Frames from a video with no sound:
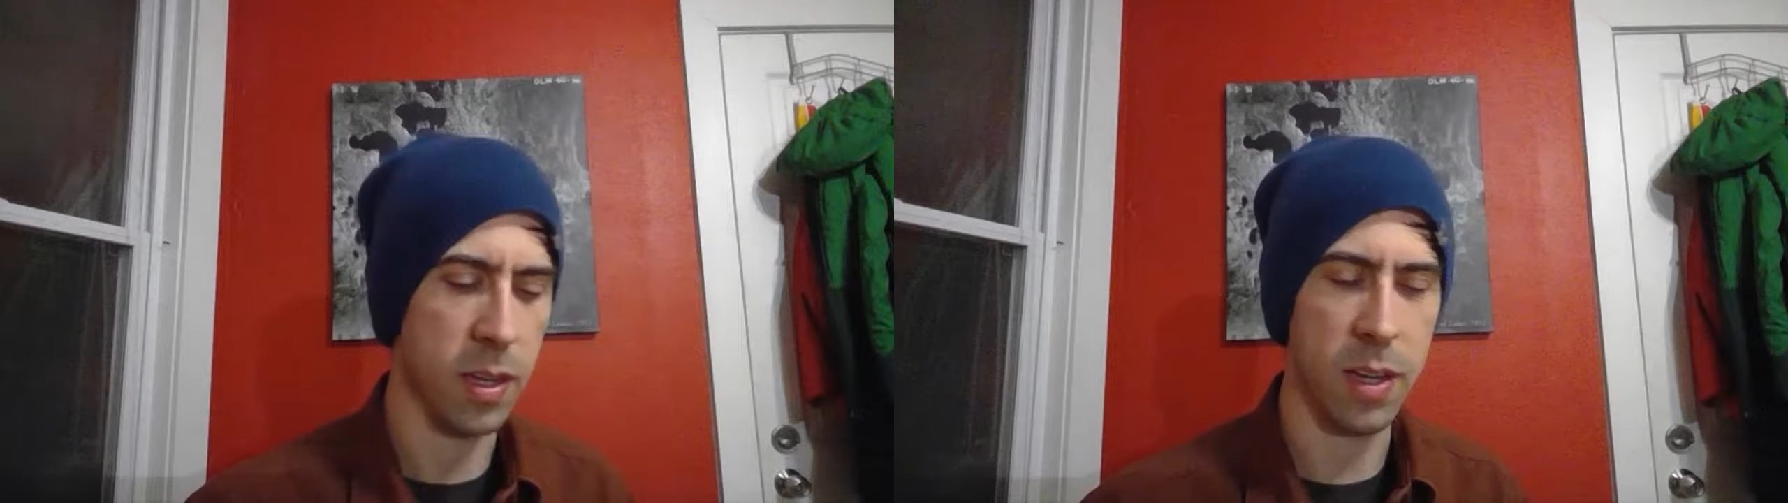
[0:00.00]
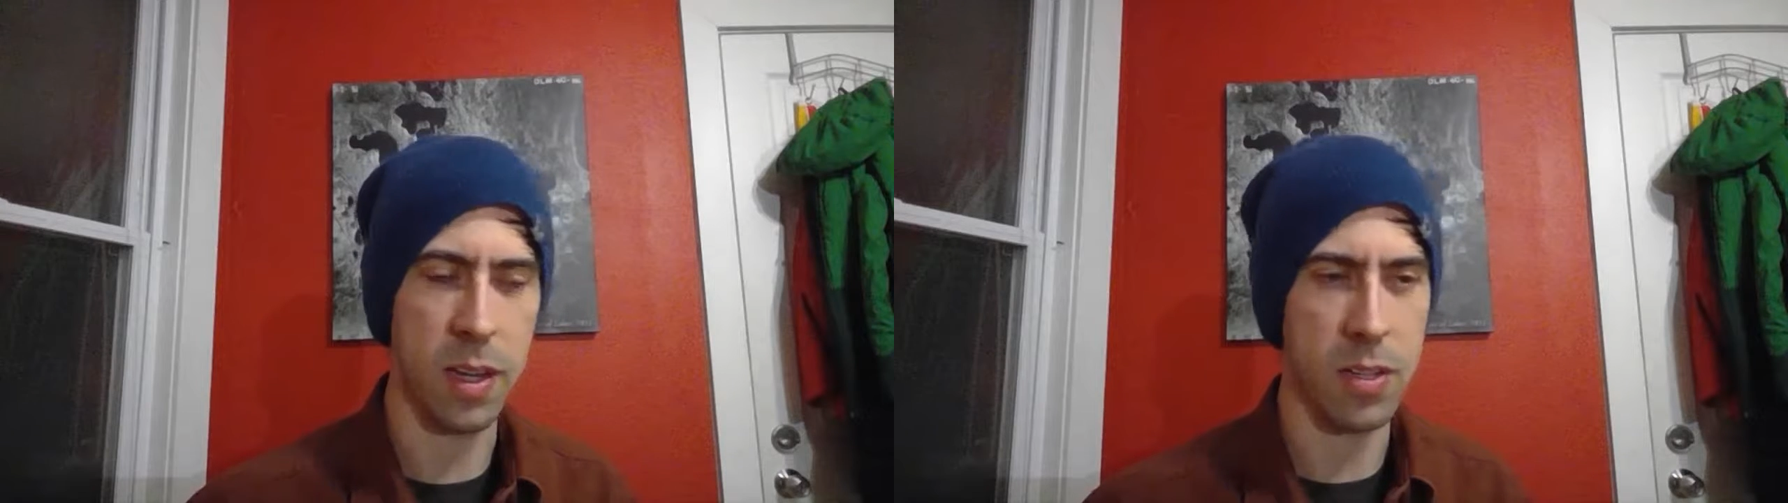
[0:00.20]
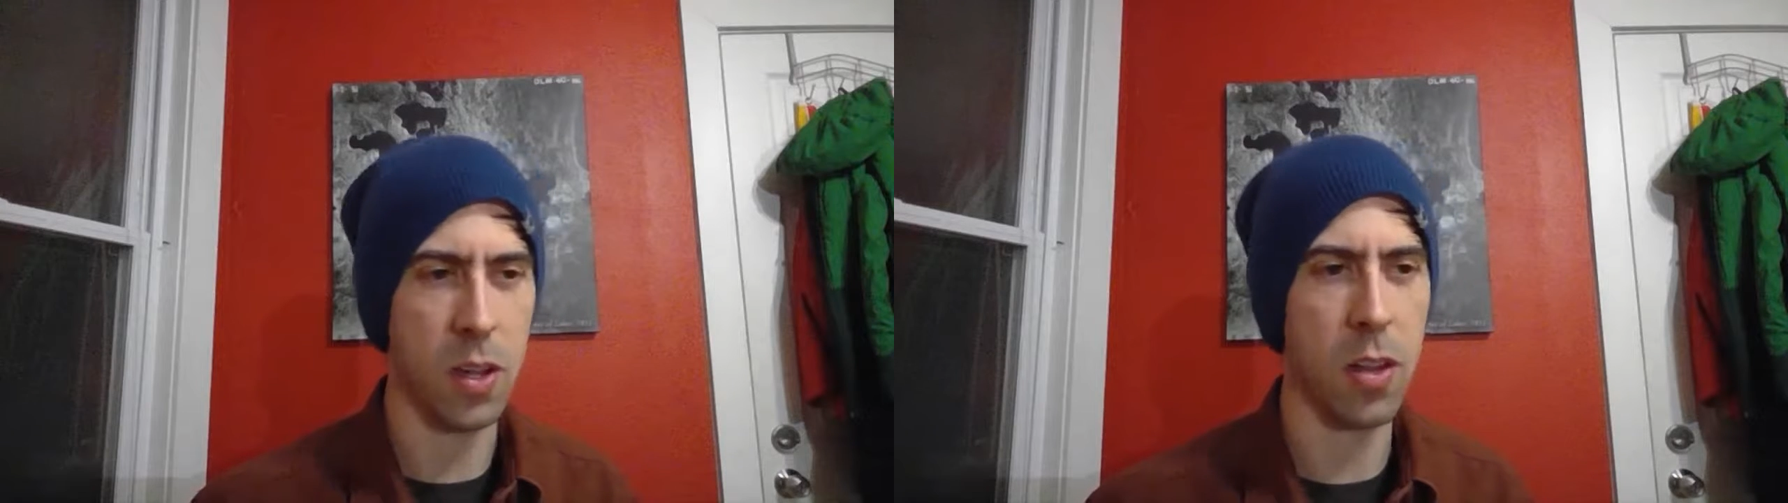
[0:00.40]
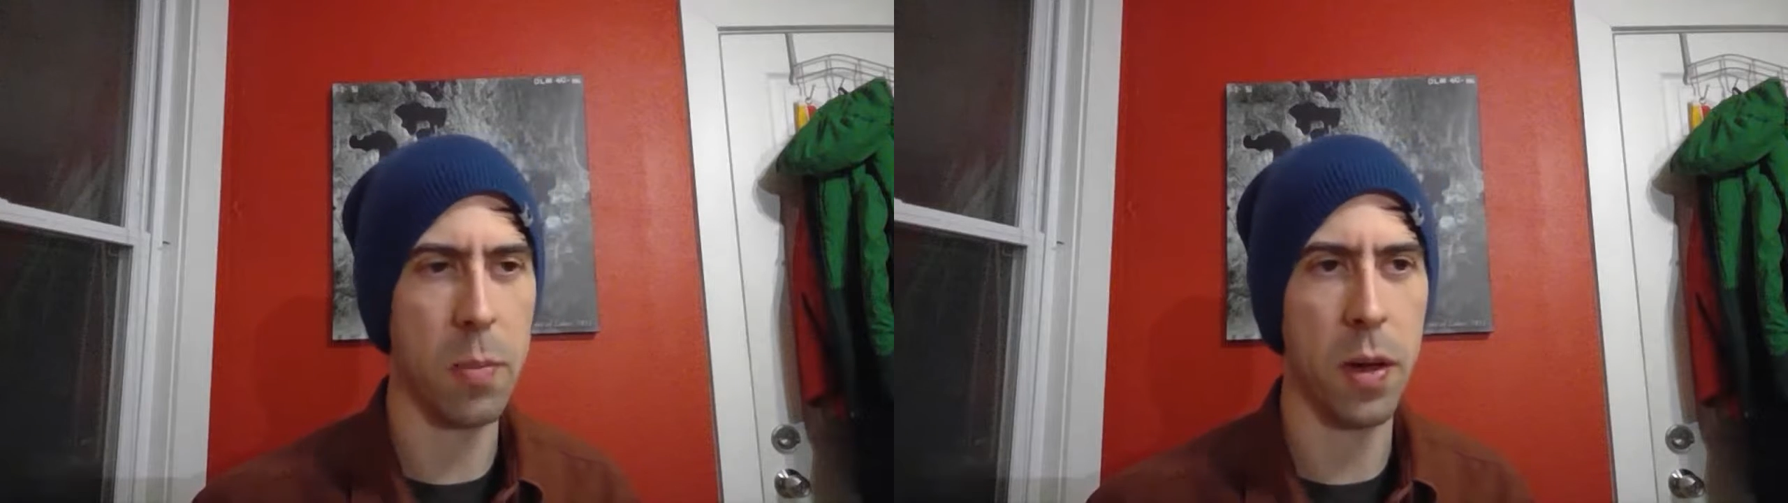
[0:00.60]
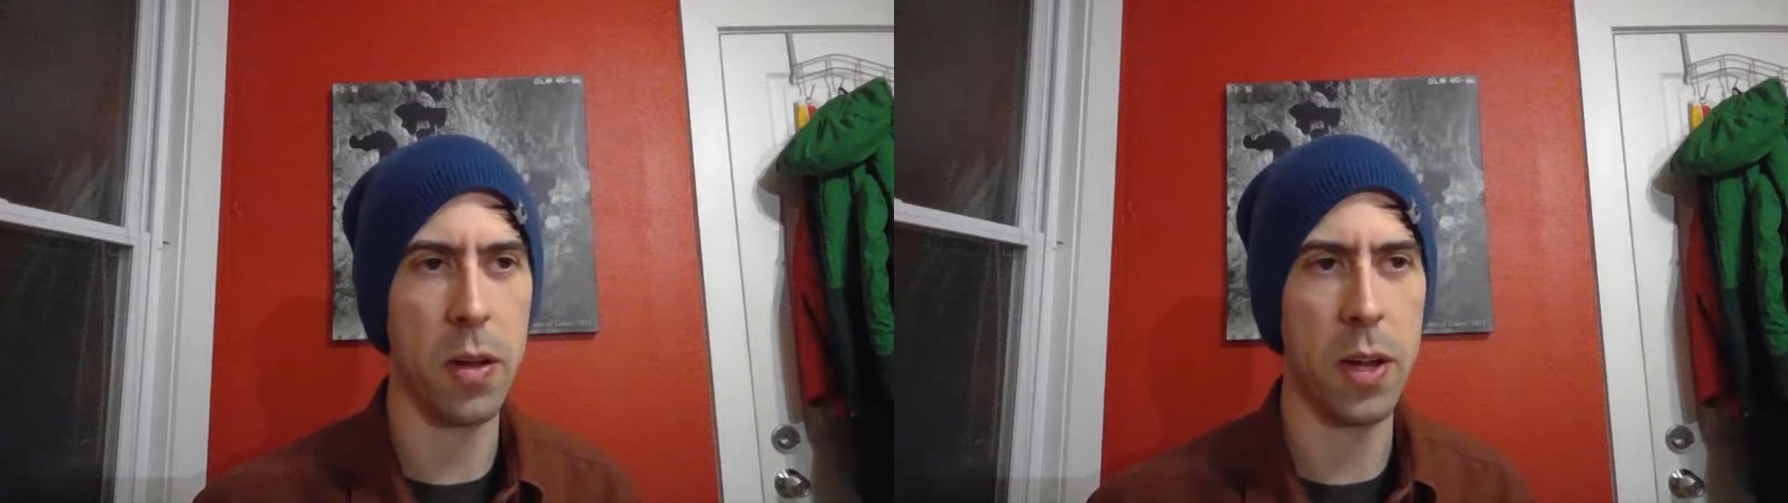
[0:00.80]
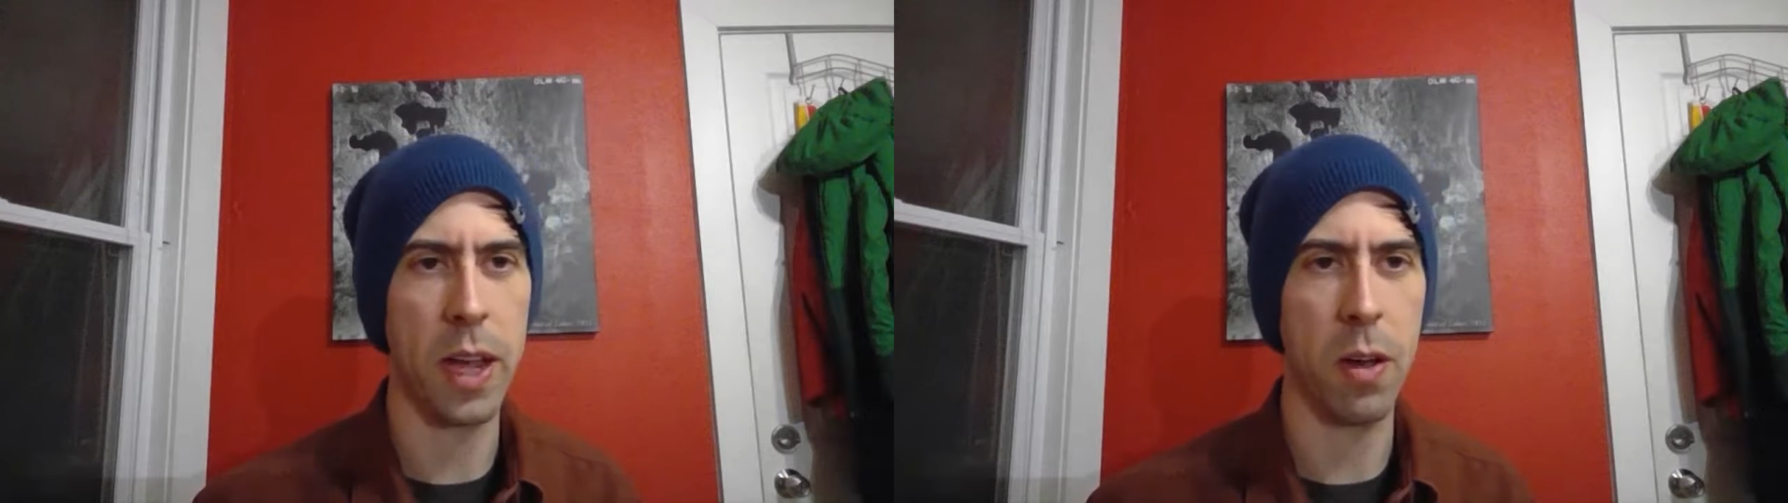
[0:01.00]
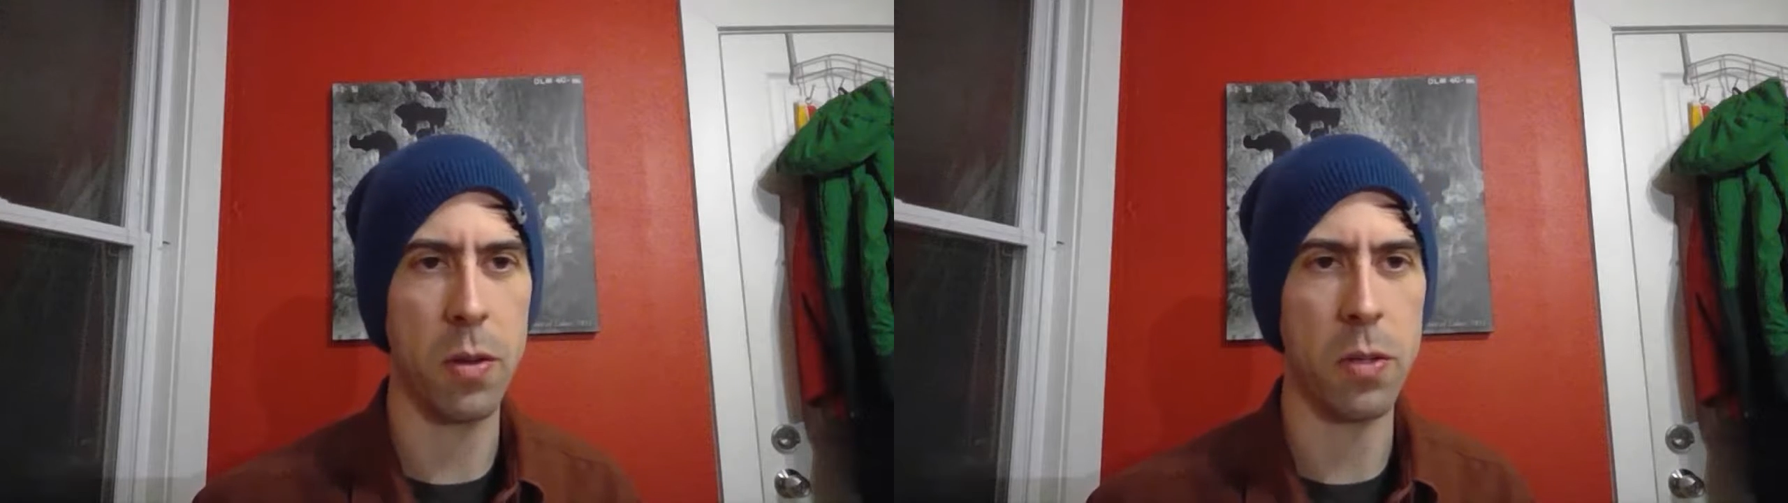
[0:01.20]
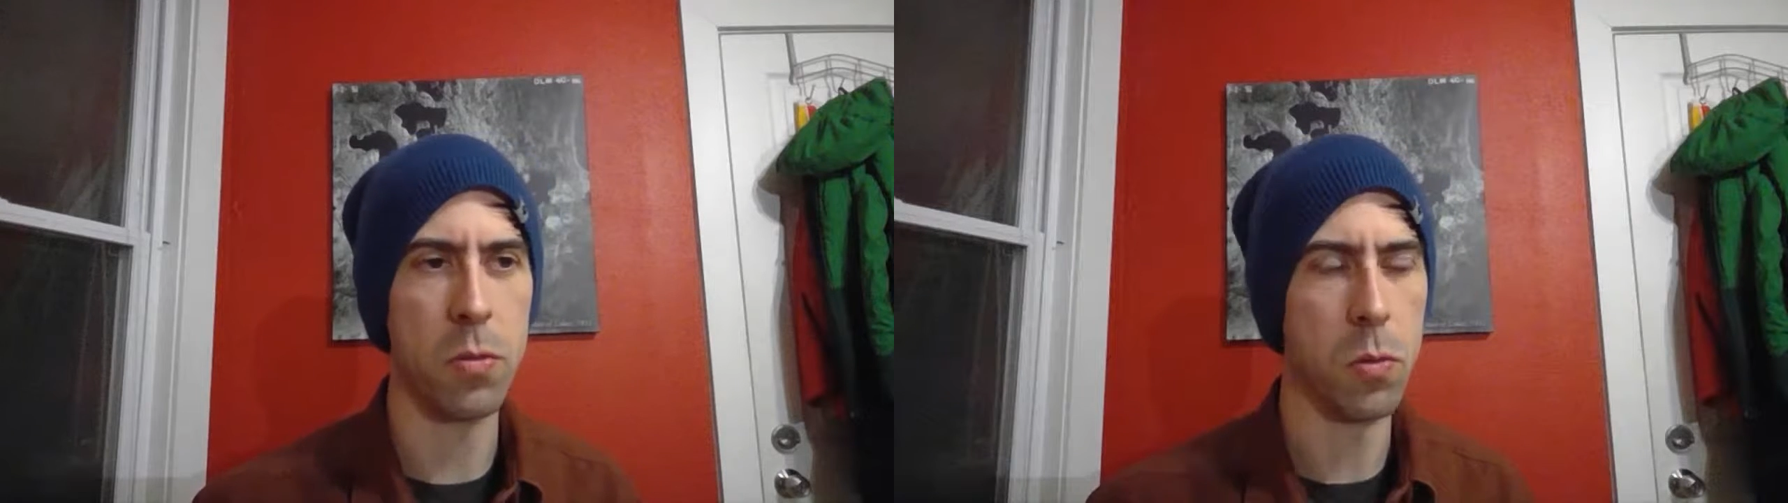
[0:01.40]
it's all about how
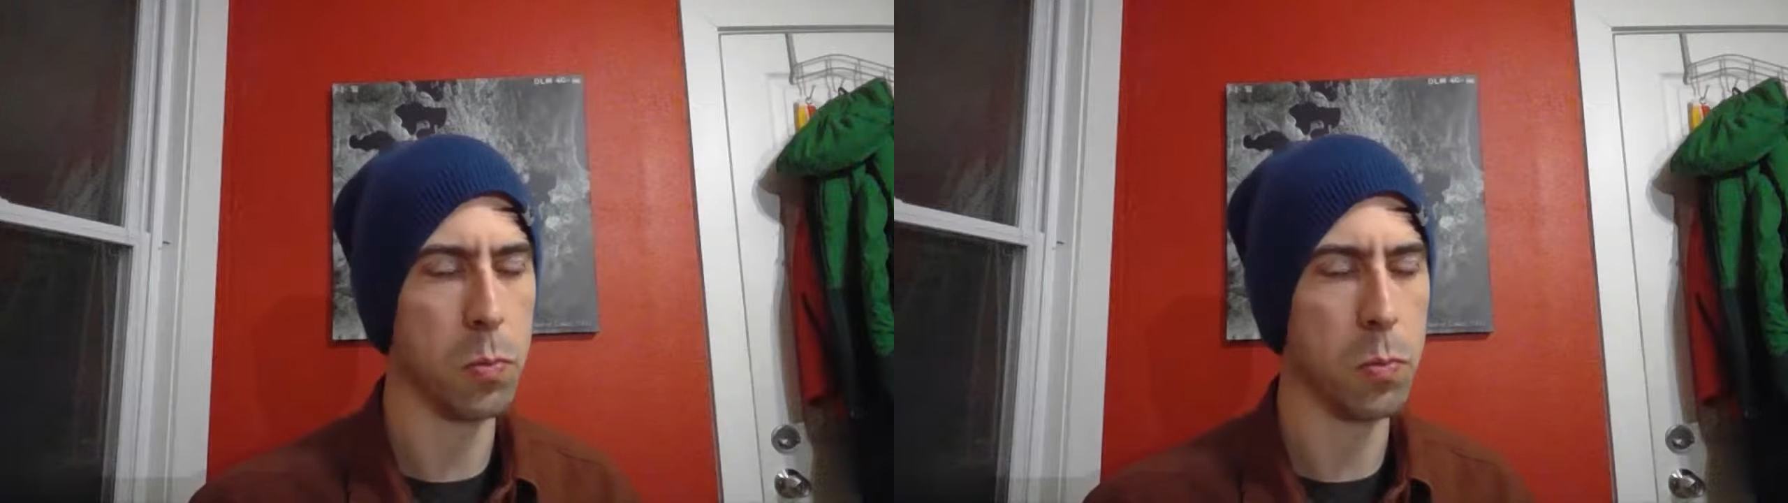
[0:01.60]
you